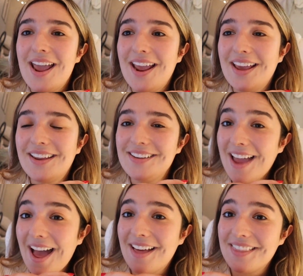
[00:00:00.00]
And
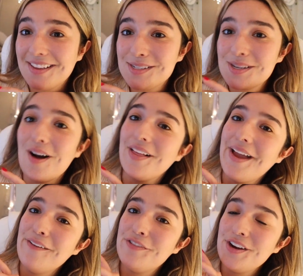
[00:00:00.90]
yeah, that's all I
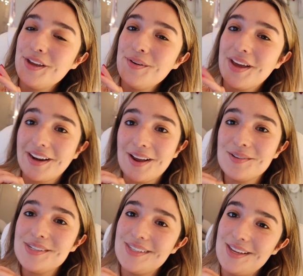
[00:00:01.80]
have for you, and I
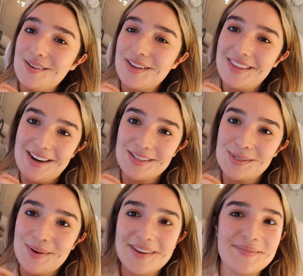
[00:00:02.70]
will see you in the
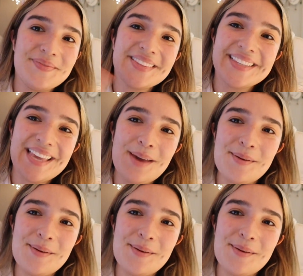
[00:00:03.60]
next one. Okay,